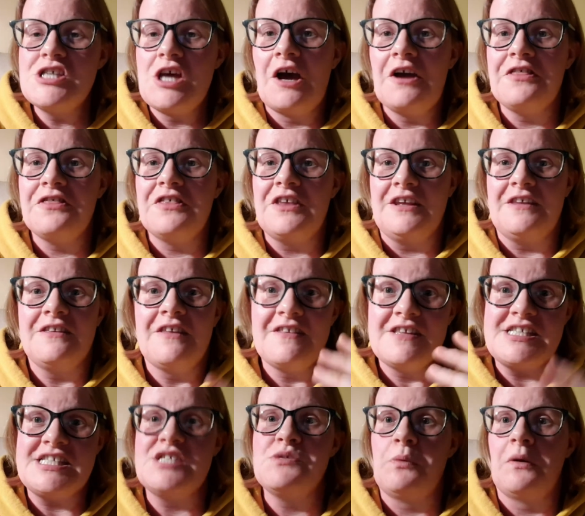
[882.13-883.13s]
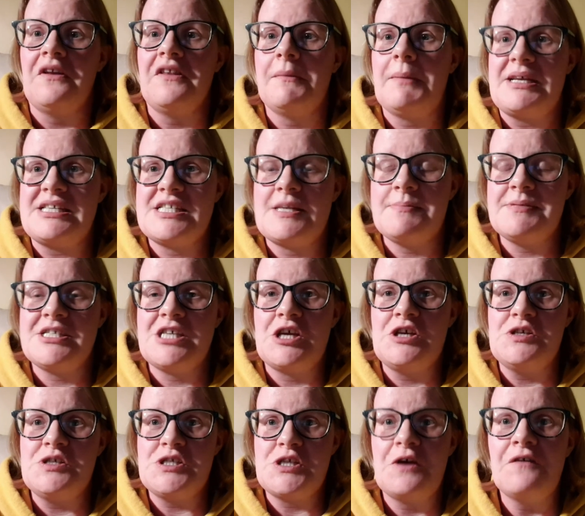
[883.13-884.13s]
I think that this is one of the best
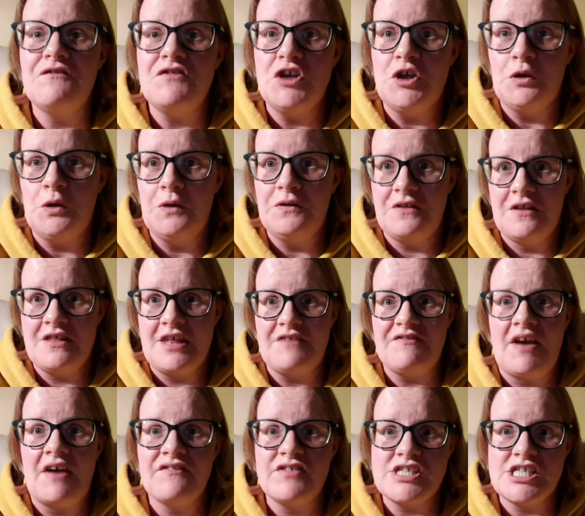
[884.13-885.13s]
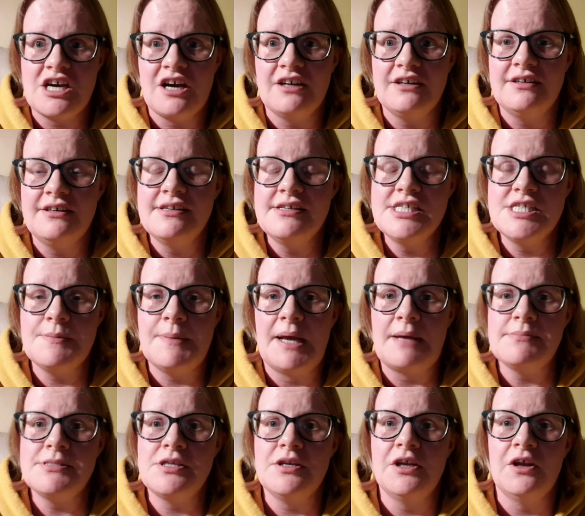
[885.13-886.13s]
episodes of New Who that they've ever done, to be
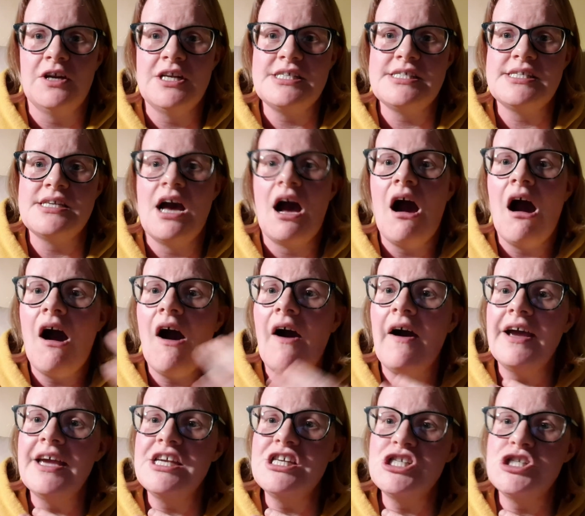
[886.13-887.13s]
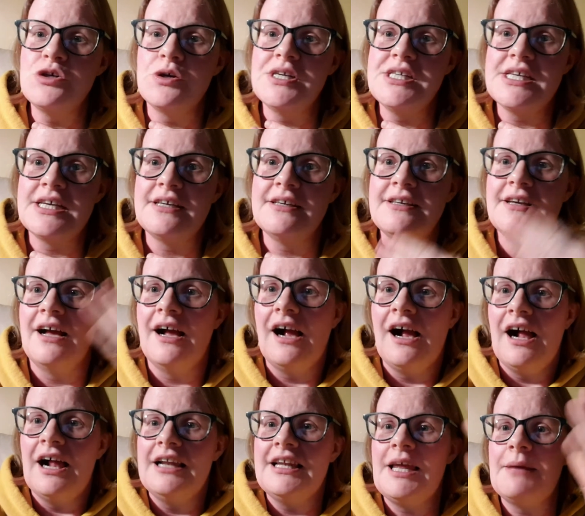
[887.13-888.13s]
absolutely honest. I enjoyed it.
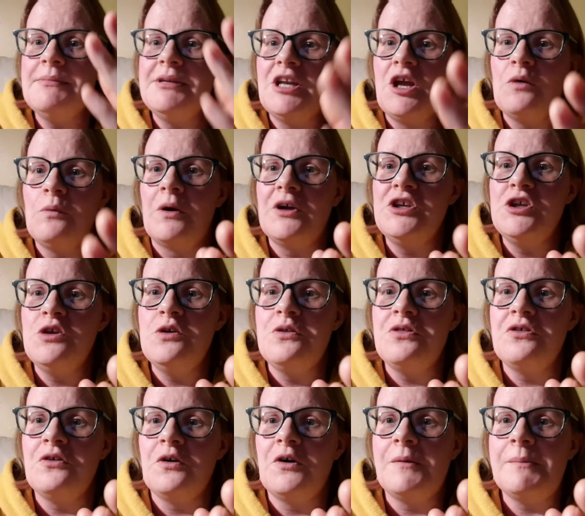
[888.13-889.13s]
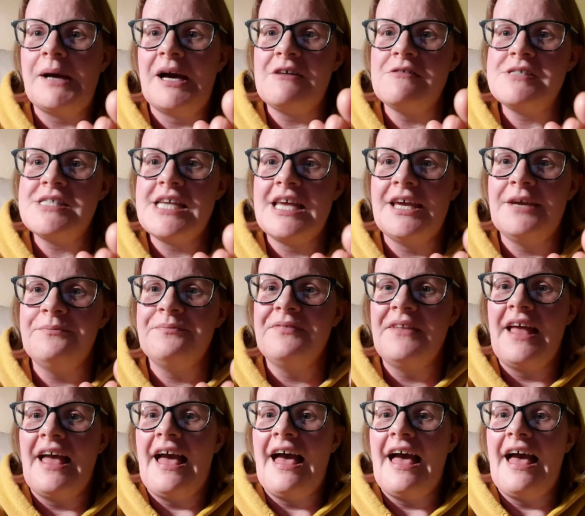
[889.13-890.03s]
Let me know what you thought about it